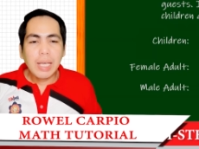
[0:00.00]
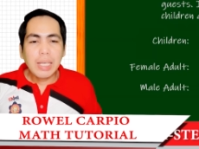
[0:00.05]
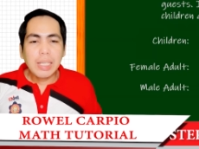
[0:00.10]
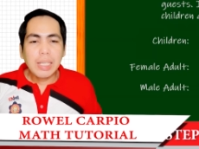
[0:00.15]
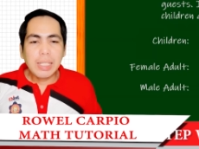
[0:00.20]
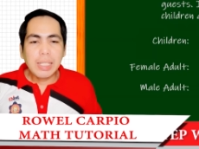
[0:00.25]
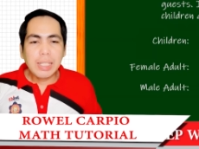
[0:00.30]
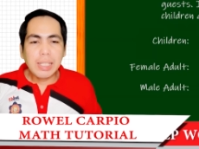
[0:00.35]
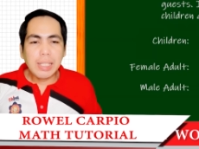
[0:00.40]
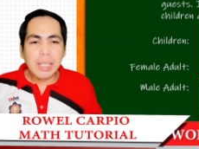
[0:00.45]

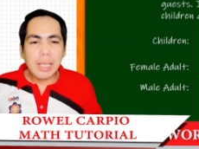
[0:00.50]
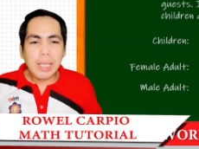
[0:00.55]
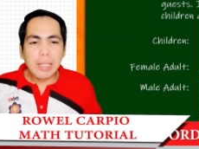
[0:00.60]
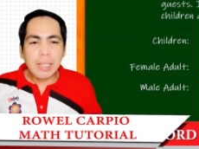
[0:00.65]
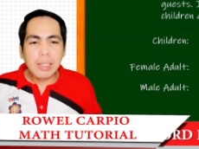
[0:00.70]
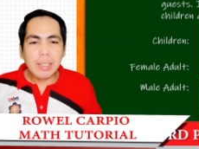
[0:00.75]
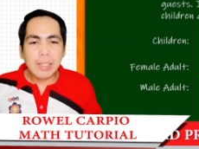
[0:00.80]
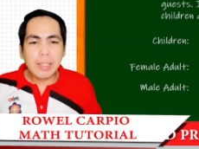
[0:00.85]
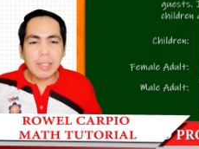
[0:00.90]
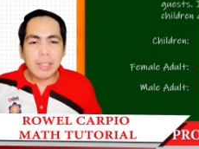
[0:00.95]

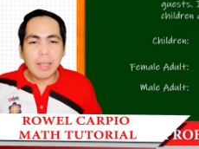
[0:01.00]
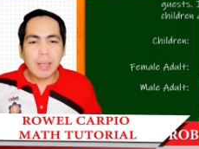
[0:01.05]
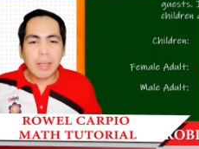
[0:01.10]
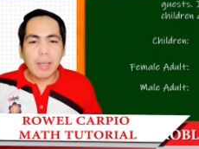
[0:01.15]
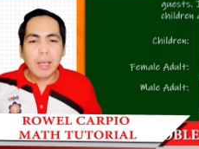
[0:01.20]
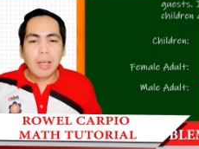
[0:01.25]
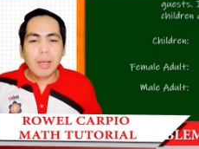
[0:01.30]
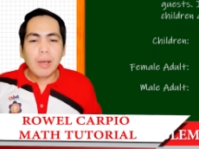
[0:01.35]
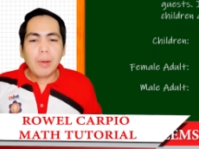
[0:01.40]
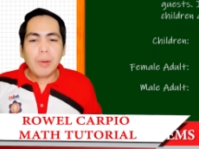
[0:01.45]
since
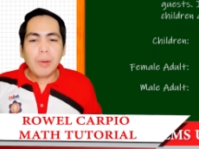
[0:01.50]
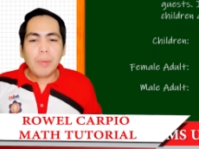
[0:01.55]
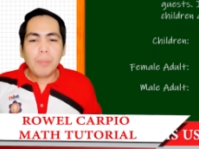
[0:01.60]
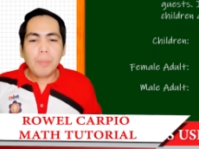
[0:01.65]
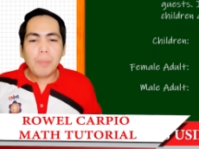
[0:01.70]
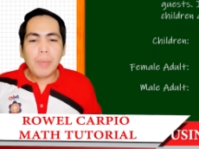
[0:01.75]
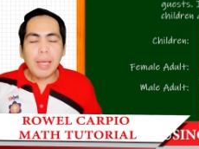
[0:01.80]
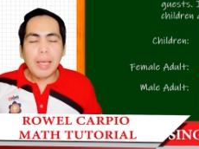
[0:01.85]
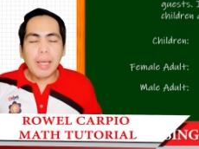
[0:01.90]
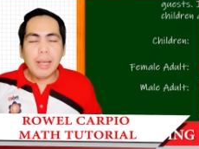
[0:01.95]

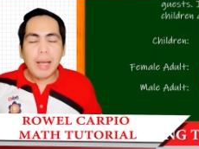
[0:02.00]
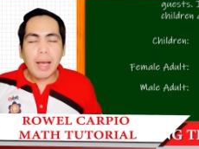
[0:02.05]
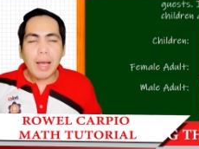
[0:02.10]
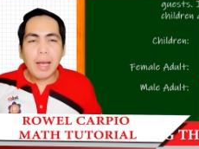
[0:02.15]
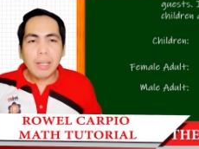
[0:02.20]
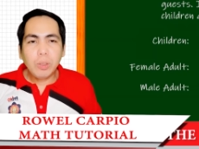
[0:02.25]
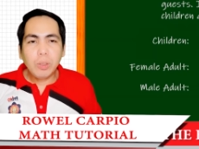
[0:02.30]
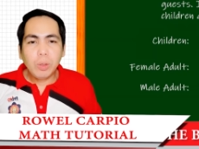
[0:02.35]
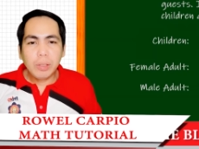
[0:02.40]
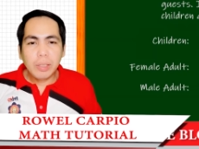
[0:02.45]
male
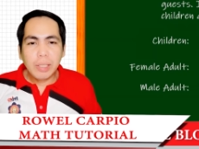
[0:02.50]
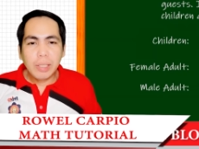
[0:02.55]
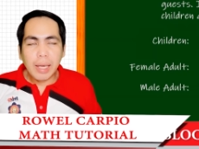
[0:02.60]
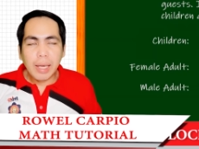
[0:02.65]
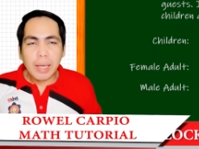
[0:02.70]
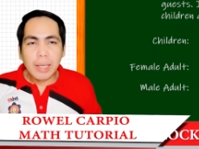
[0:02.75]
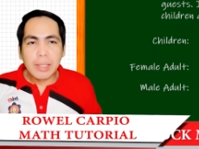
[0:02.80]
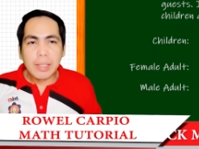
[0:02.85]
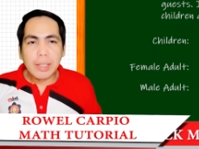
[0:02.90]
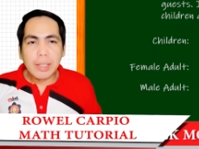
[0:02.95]
adult
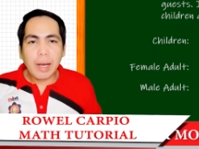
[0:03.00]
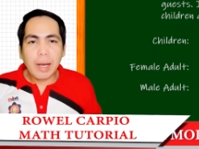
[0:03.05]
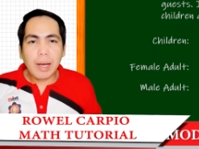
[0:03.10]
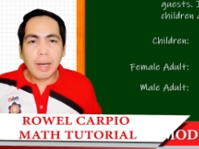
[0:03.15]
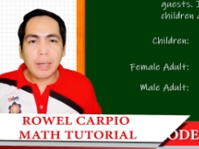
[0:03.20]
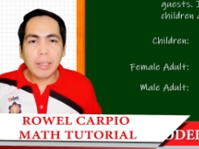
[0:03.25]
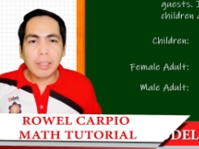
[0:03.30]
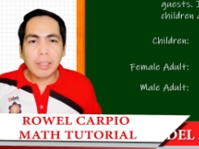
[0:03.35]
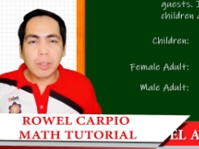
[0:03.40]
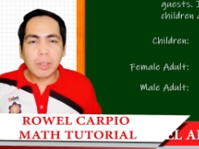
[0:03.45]
guests
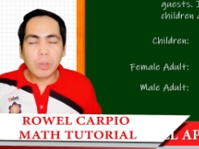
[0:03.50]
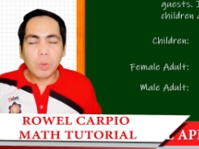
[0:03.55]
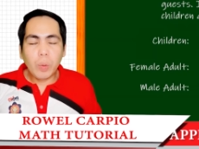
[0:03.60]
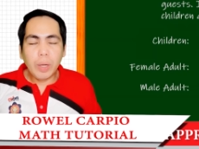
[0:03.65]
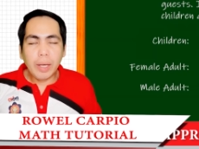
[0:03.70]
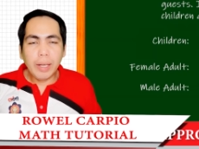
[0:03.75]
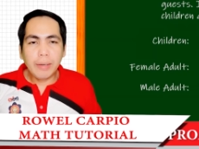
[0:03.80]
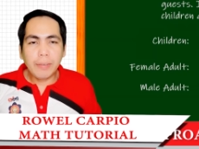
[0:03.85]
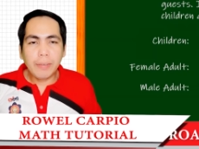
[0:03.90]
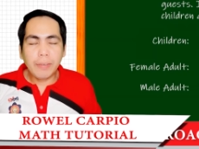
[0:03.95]
are
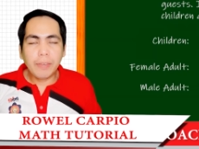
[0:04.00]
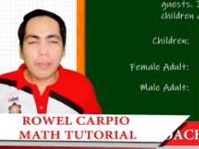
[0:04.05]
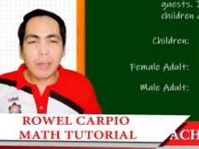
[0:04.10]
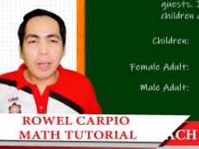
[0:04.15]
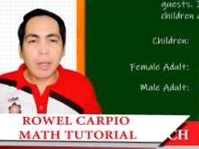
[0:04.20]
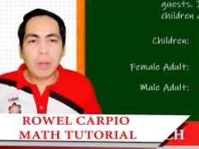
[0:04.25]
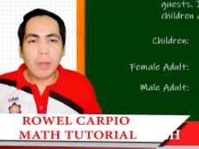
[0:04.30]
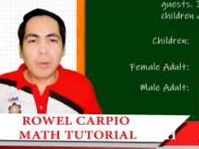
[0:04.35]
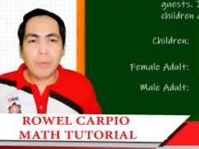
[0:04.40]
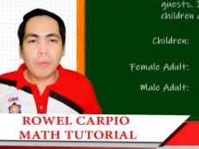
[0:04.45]
12
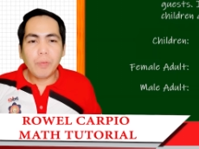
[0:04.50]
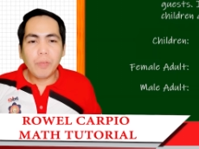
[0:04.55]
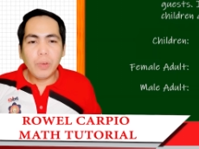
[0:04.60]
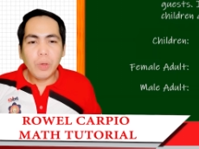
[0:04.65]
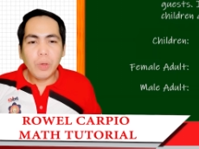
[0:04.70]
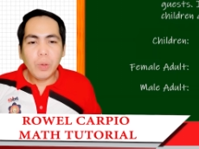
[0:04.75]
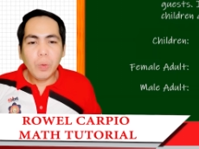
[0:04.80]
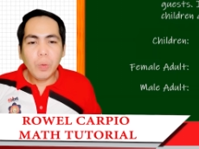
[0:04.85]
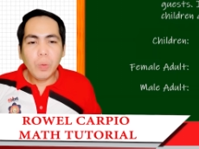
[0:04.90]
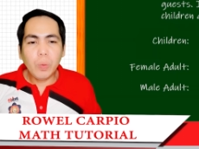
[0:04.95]

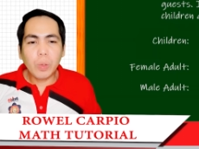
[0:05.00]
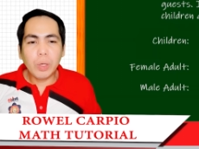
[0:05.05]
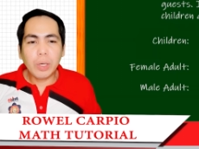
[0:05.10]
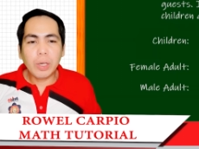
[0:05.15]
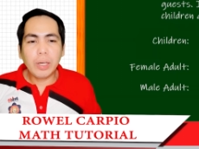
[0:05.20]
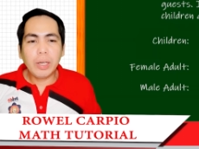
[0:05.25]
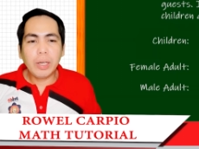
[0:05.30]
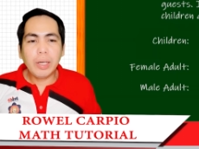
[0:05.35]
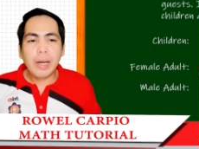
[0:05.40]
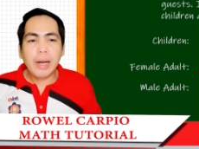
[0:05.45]

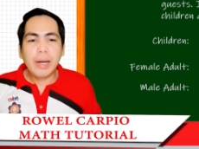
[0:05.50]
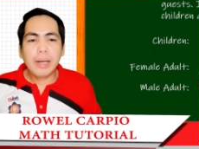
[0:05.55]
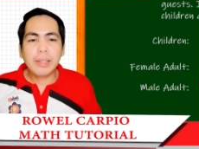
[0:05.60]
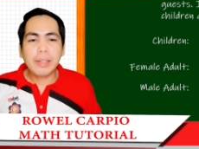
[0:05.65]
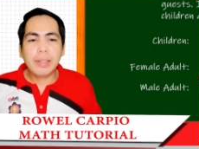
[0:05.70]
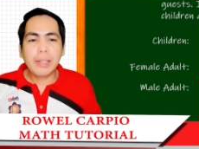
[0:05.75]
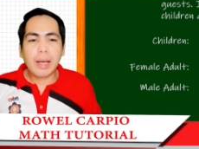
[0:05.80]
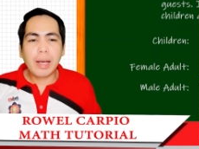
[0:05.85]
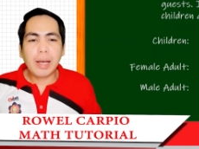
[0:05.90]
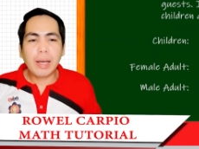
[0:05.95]
fewer
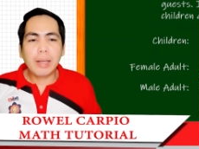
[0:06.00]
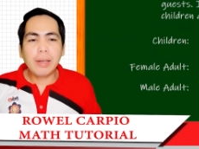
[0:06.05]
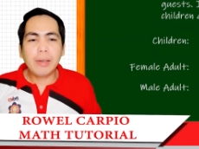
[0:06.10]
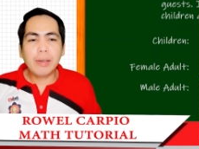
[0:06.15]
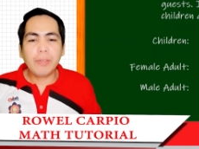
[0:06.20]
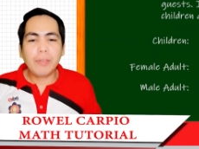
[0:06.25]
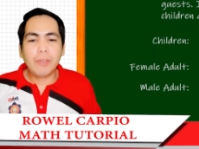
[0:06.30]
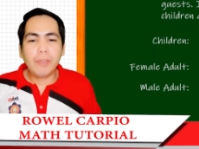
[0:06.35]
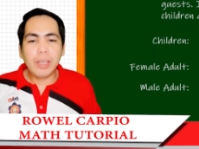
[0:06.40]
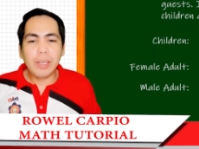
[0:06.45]
than
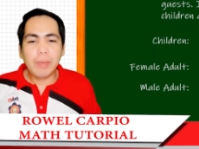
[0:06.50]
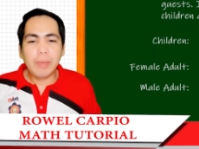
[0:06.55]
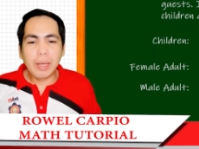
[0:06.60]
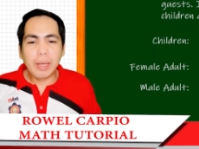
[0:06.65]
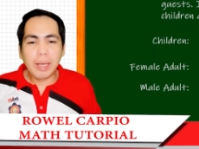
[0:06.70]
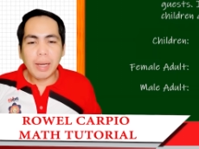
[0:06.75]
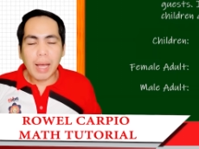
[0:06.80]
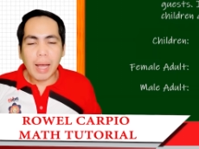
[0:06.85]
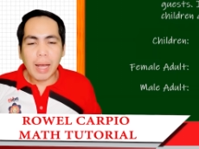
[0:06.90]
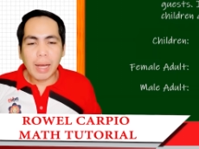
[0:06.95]

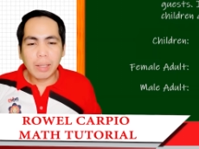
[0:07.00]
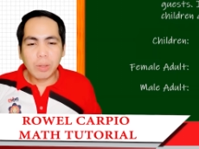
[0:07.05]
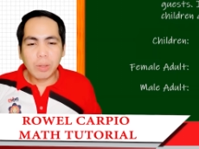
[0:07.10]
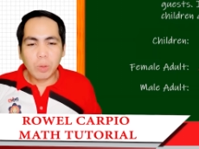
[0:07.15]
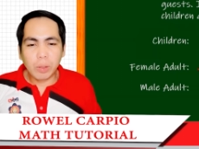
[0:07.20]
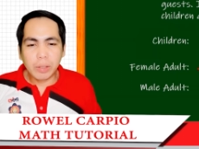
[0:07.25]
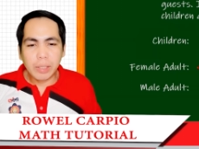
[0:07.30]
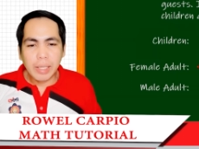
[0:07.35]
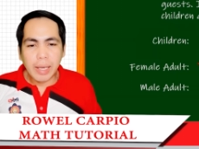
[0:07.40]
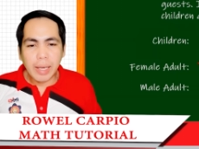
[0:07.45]
female
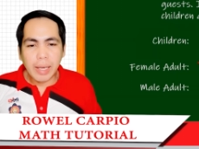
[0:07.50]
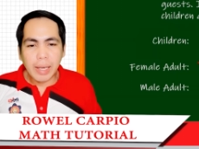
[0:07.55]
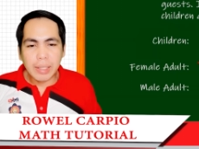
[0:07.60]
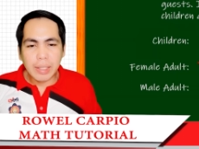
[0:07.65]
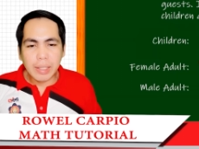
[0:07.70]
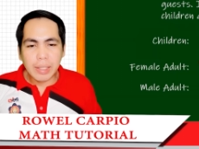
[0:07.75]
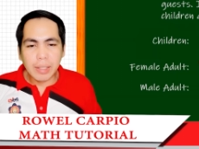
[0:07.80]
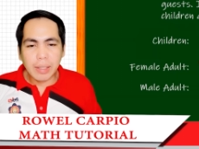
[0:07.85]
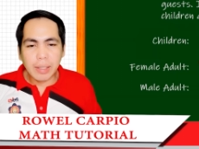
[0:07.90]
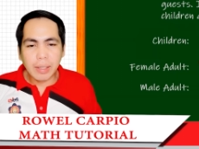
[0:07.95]
adult
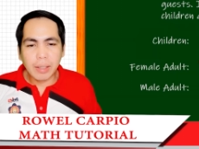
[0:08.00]
guests.